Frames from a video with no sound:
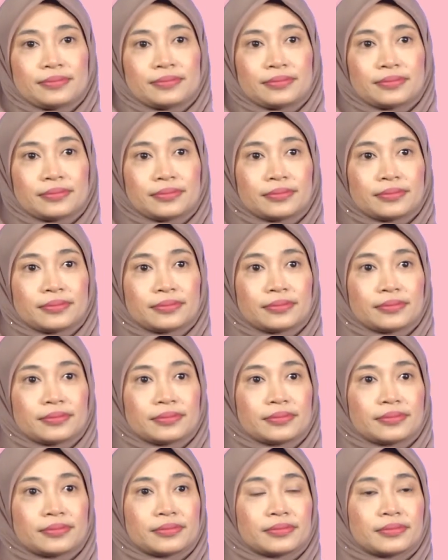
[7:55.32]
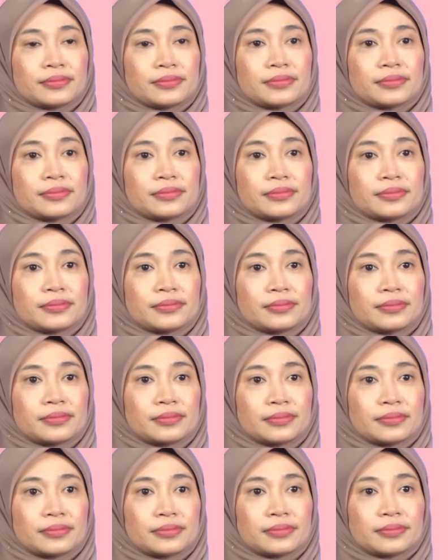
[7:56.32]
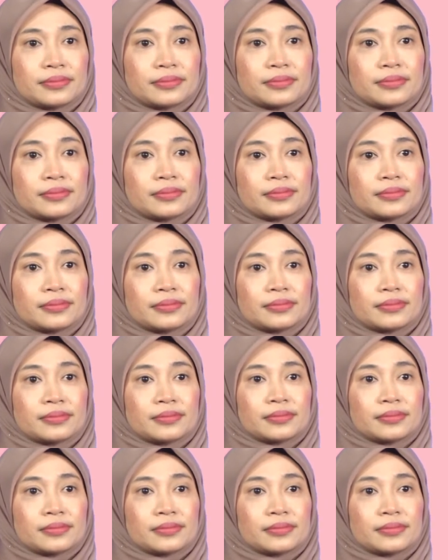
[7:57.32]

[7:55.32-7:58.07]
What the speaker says: [no speech]